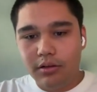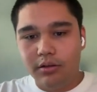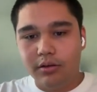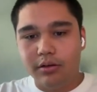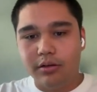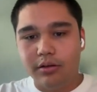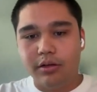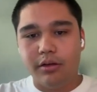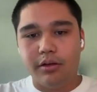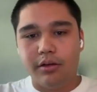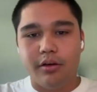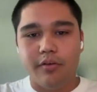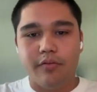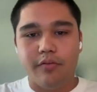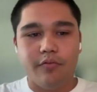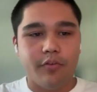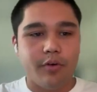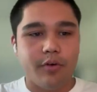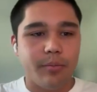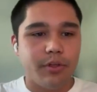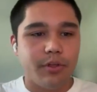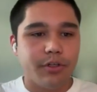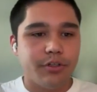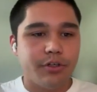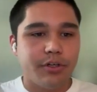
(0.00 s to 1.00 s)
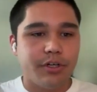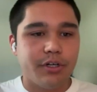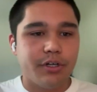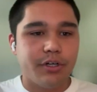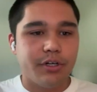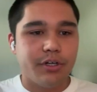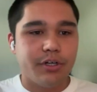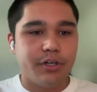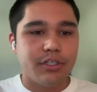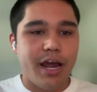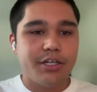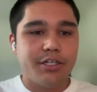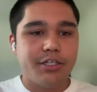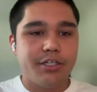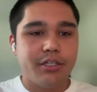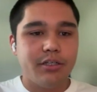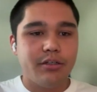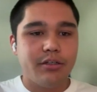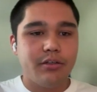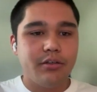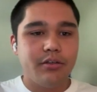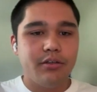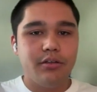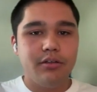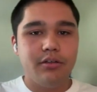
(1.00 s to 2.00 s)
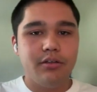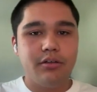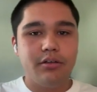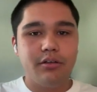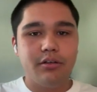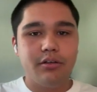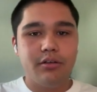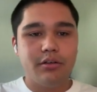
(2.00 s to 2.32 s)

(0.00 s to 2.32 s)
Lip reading: You can confirm the transaction.